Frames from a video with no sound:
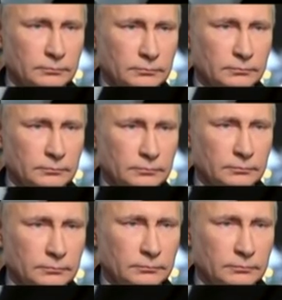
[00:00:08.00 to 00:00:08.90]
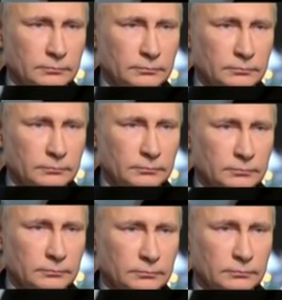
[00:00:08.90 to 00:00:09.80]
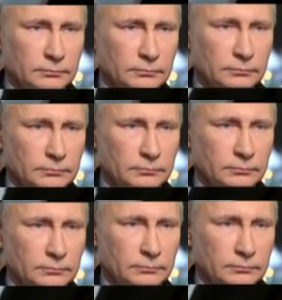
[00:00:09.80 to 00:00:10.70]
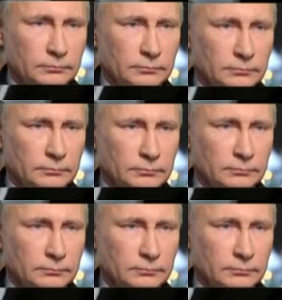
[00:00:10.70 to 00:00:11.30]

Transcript: This person isn't speaking.